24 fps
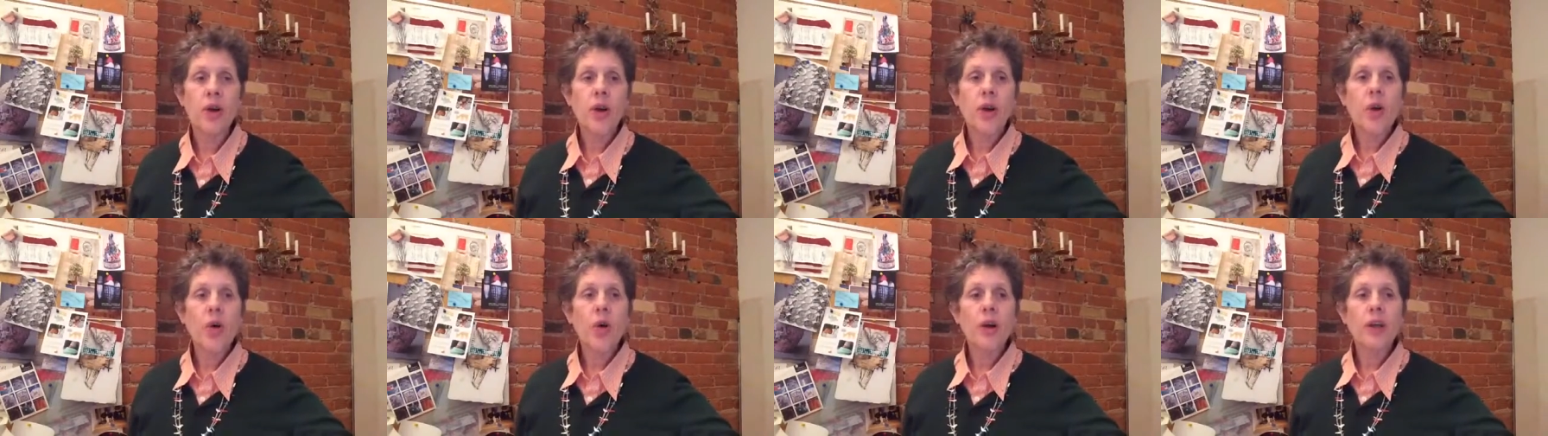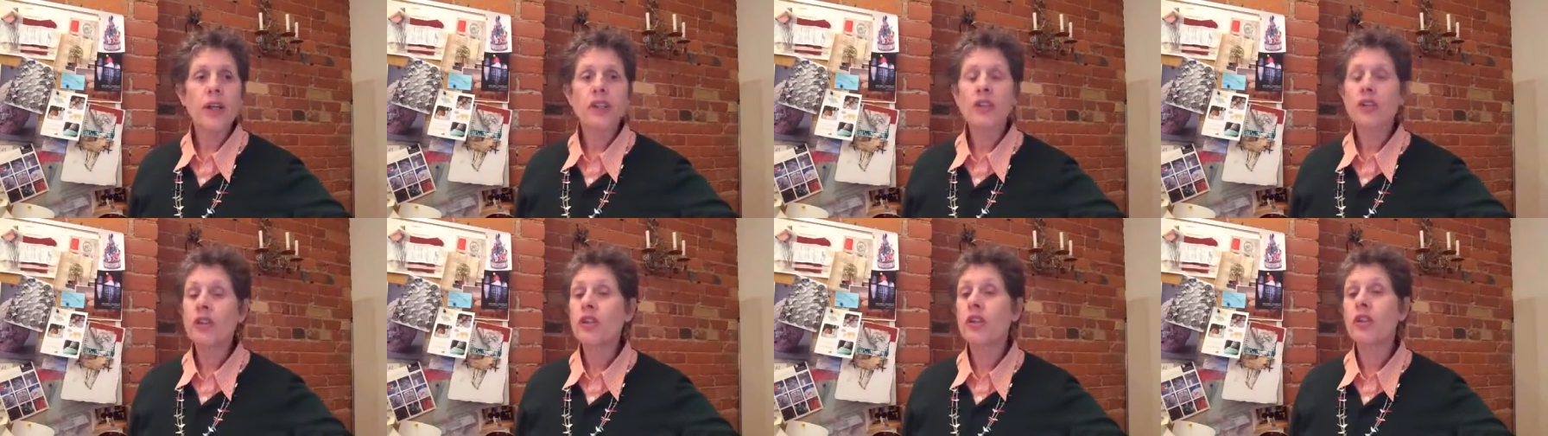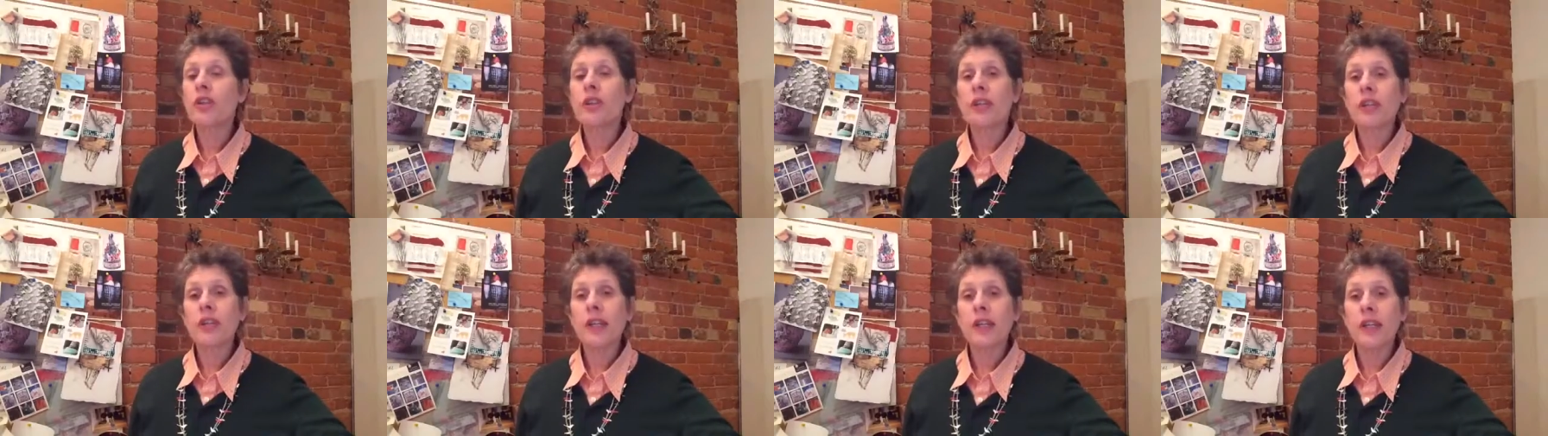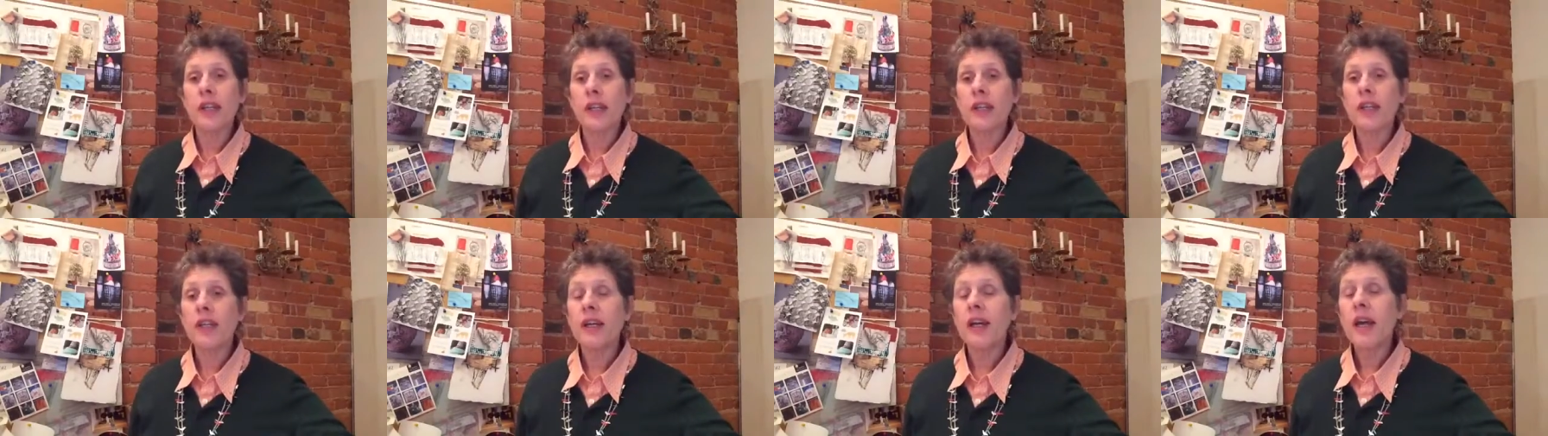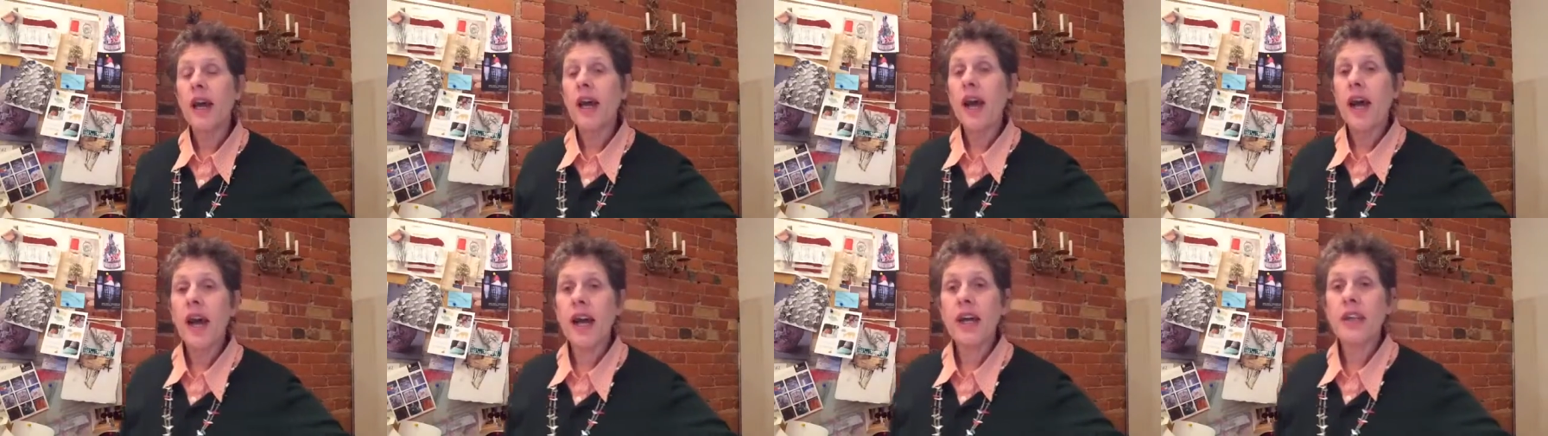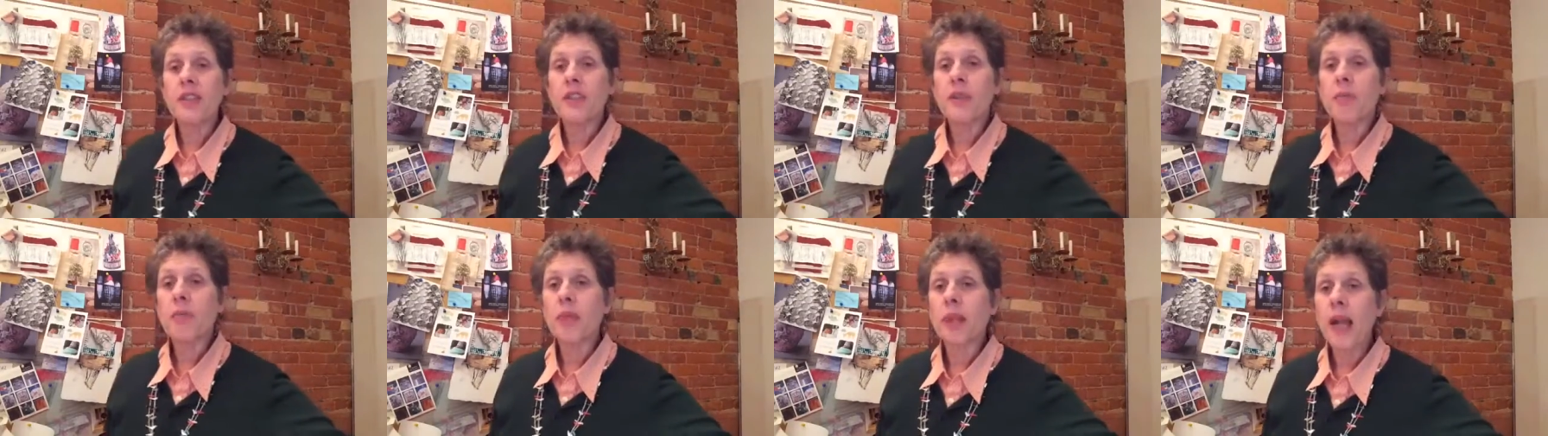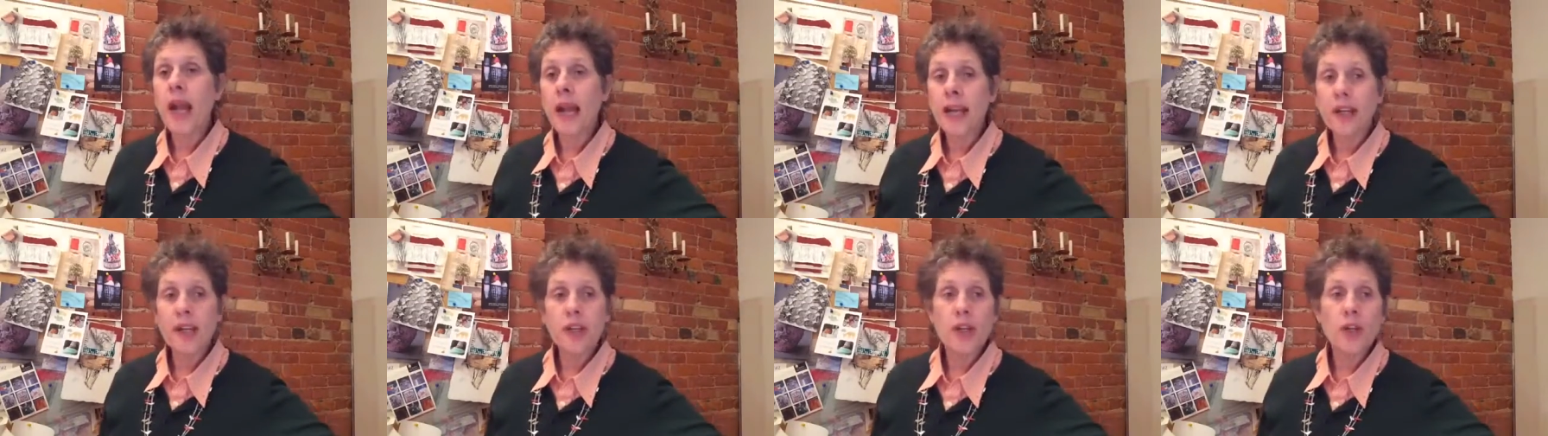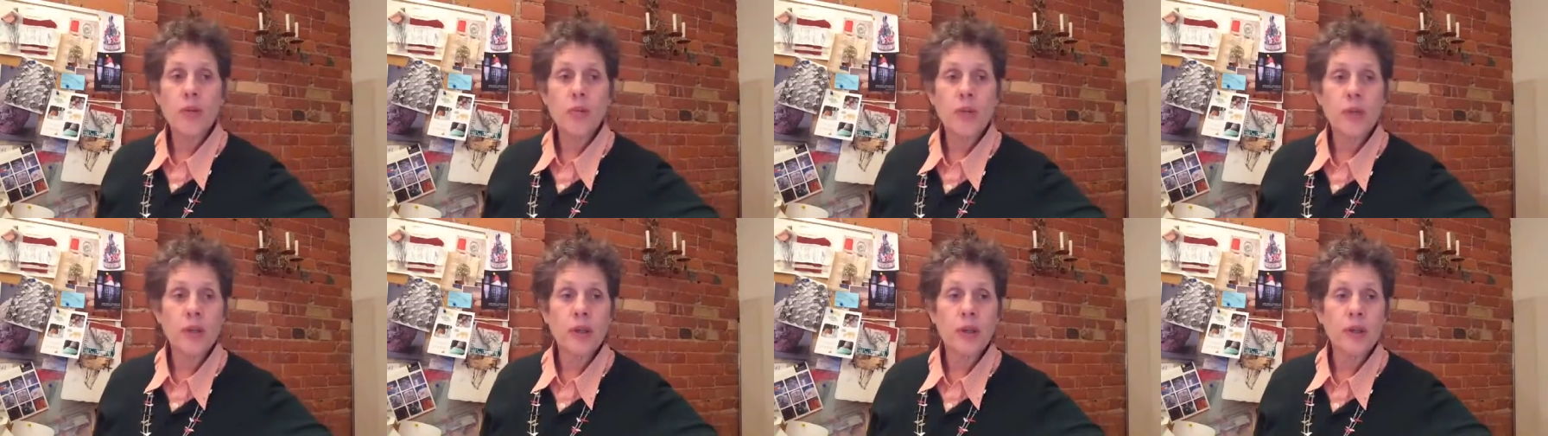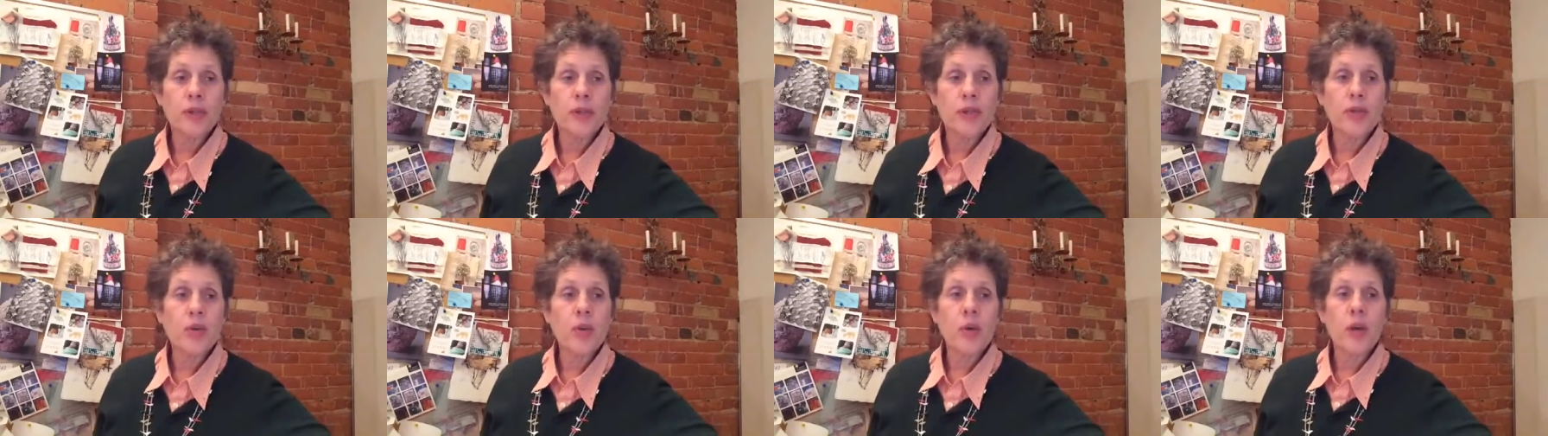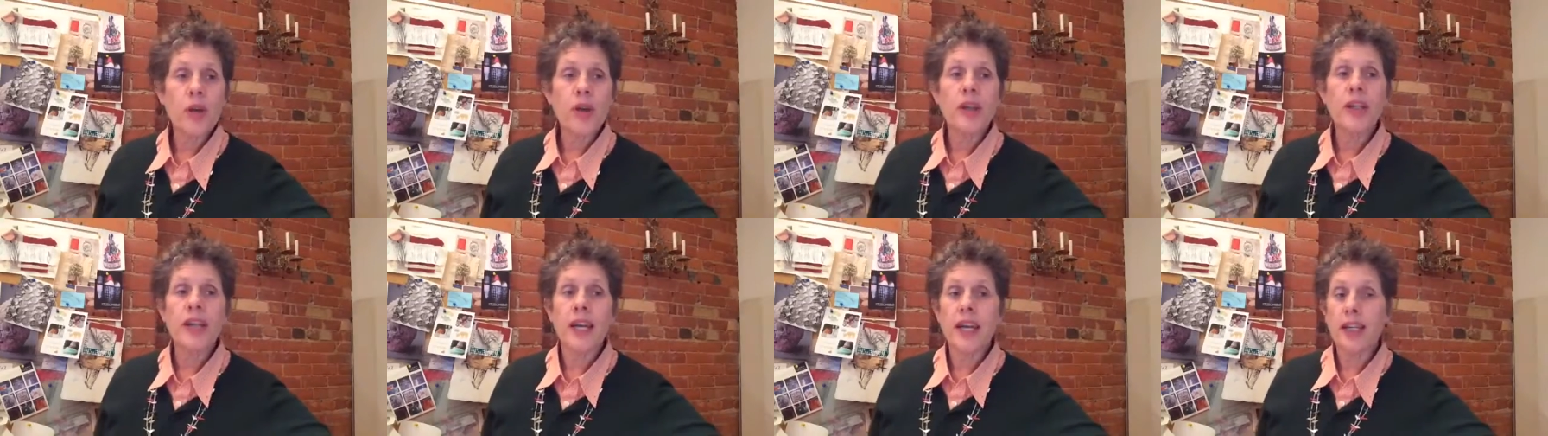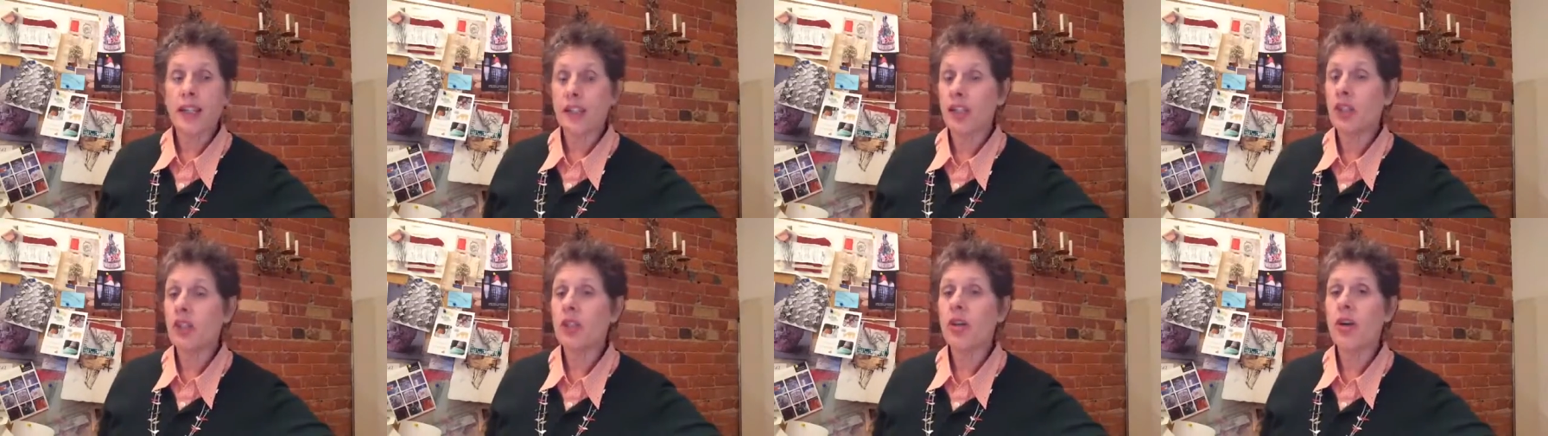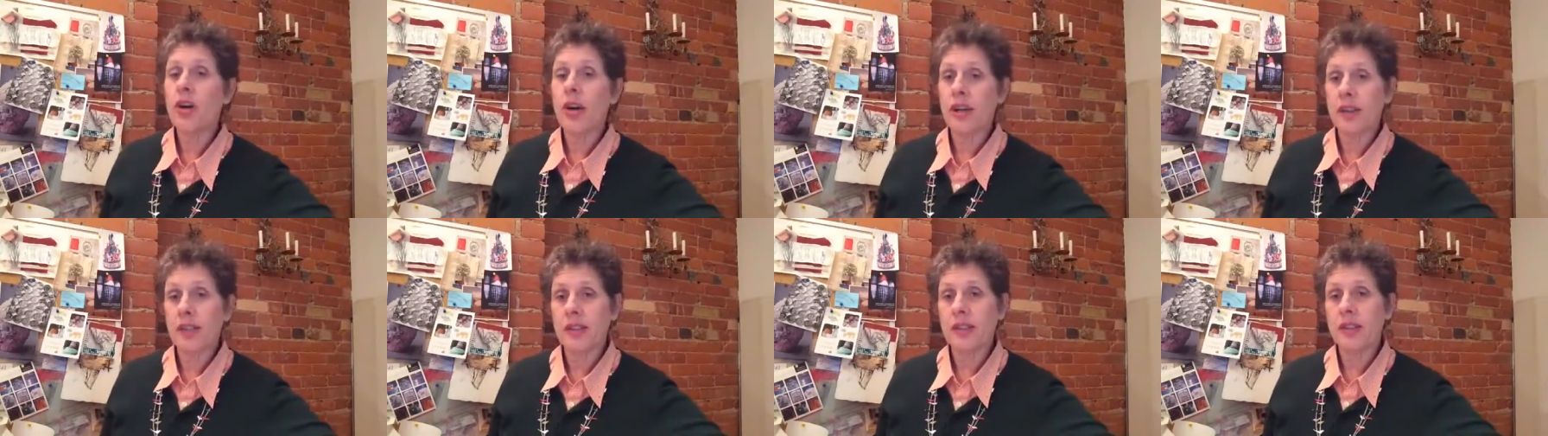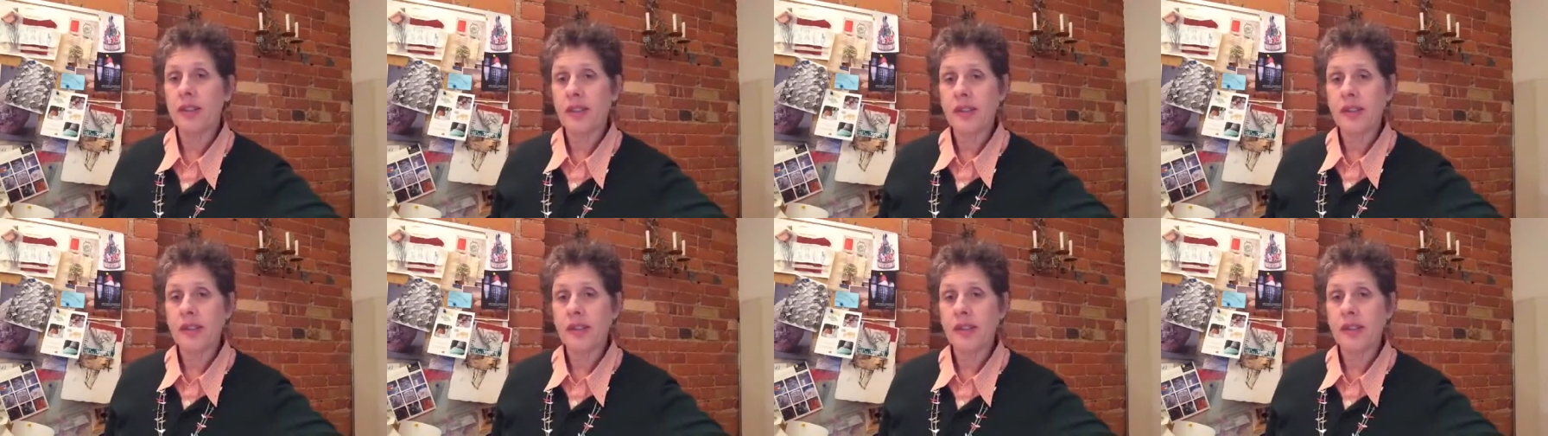or it's currently has a black humor for getting shot.